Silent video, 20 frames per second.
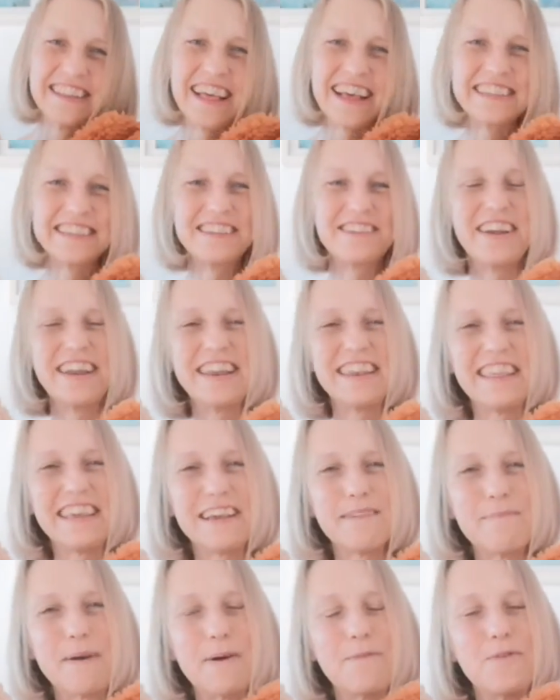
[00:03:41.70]
so that's a great
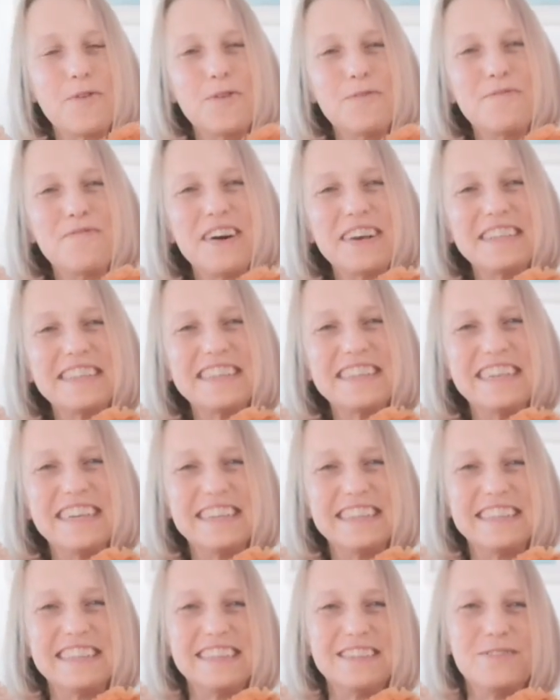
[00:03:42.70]
thing about warm
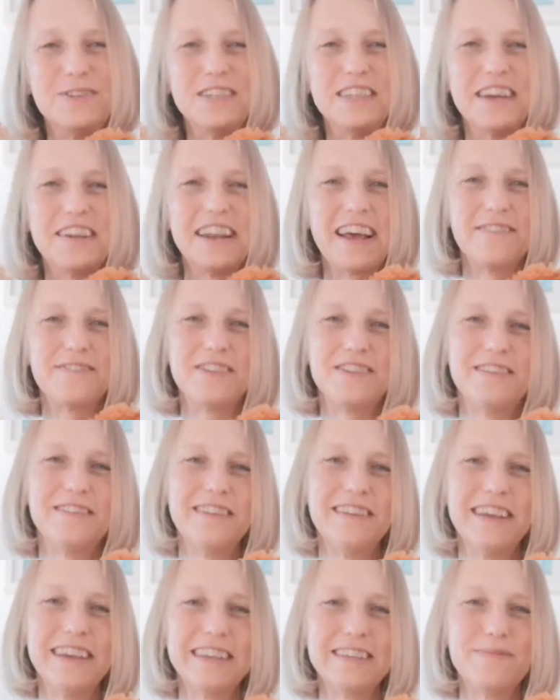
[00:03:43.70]
fuzziness is we don't have to
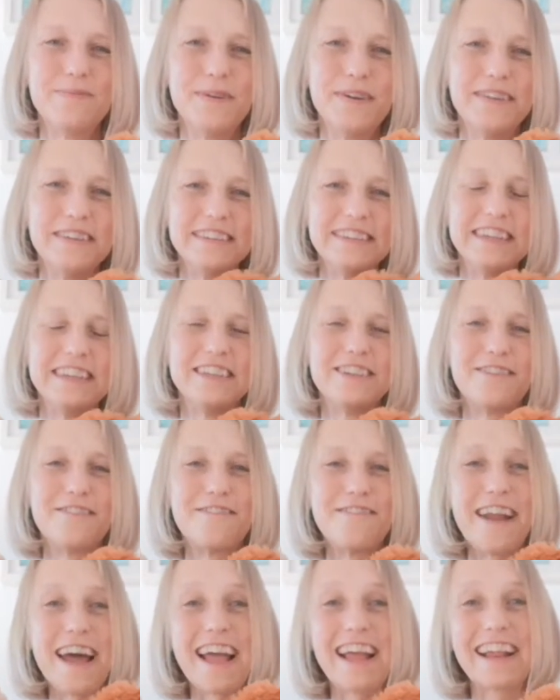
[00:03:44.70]
experience it
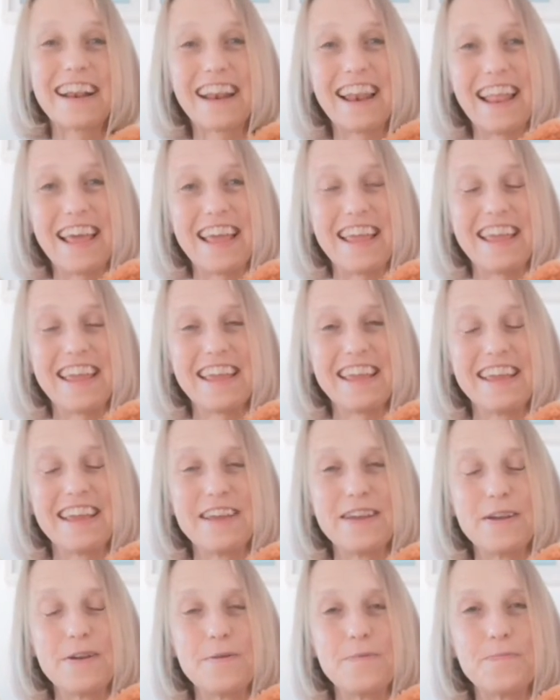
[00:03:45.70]
directly.
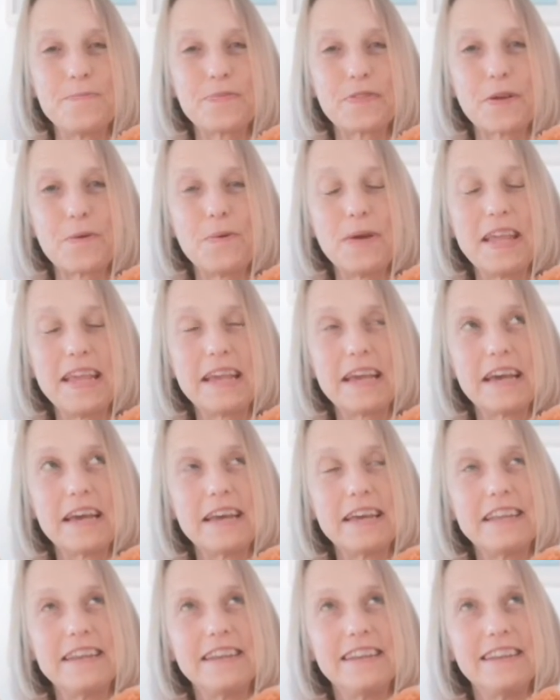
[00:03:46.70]
We
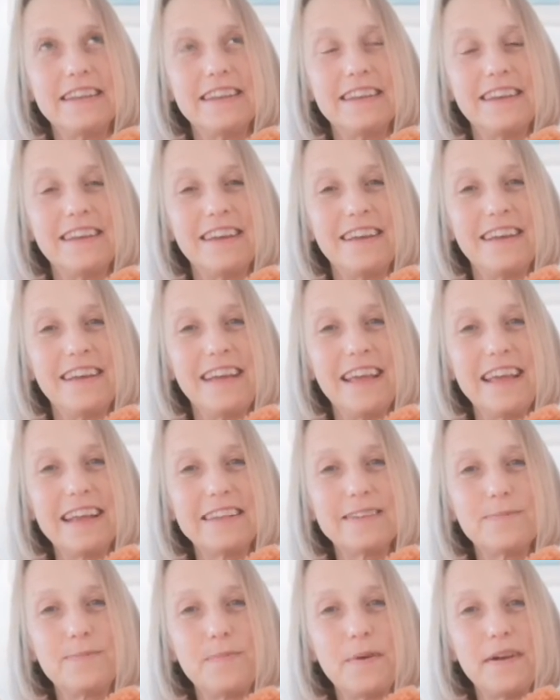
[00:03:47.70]
can
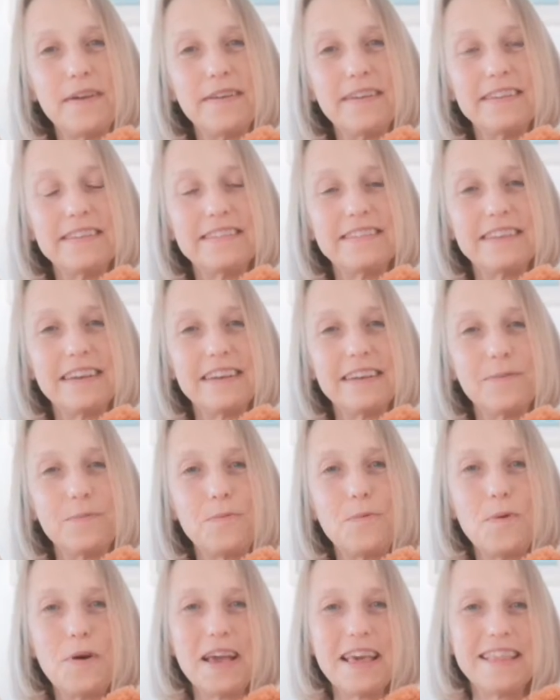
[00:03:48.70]
experience it
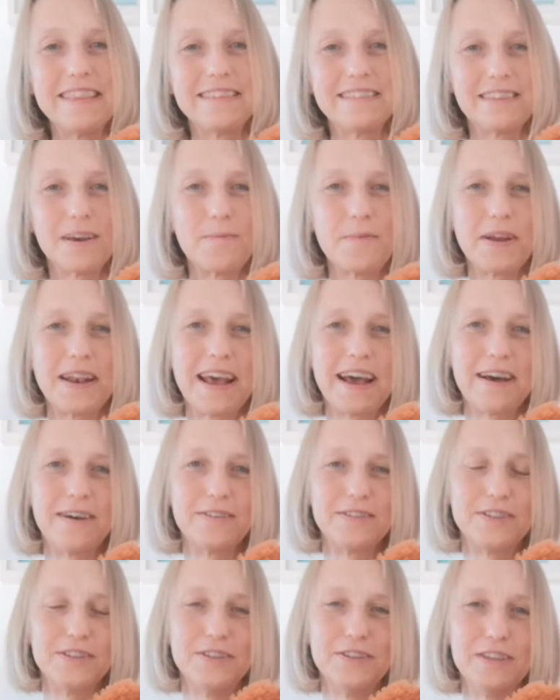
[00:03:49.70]
with someone
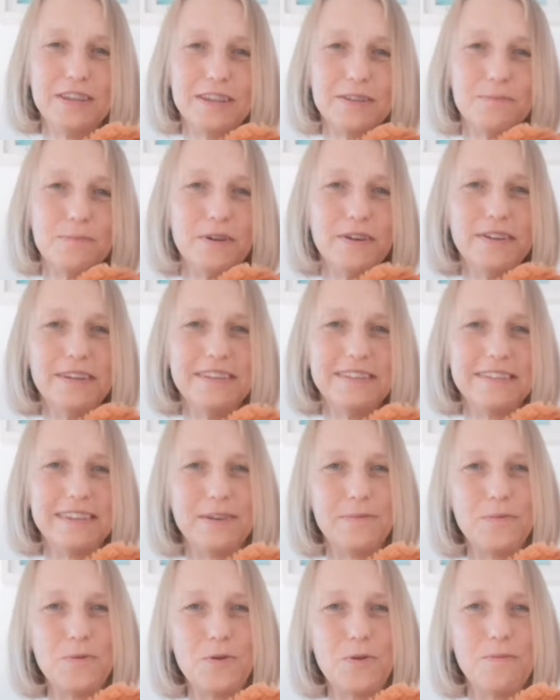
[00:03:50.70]
else who's
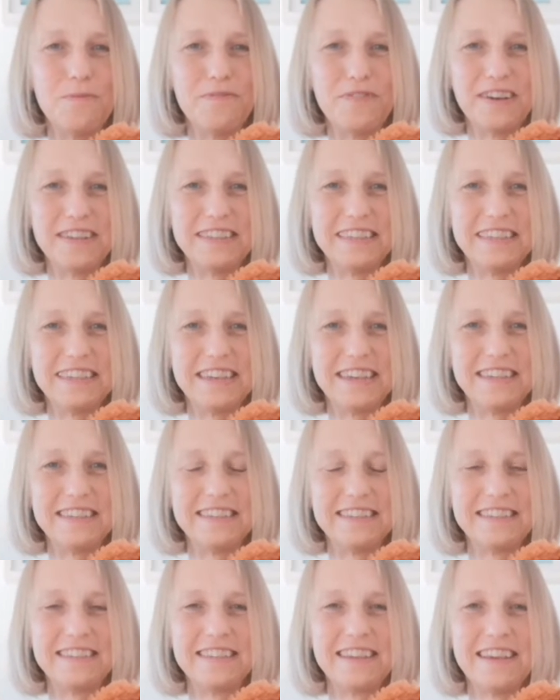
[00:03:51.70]
experiencing warm
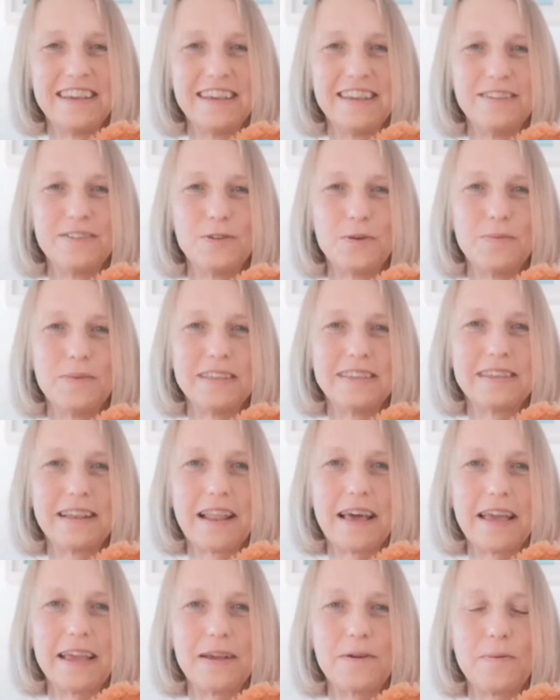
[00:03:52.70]
fuzziness. It's almost
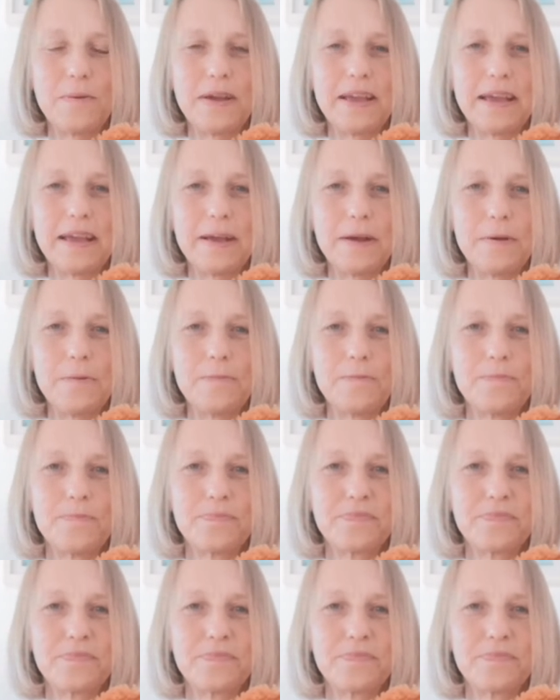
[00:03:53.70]
like we're,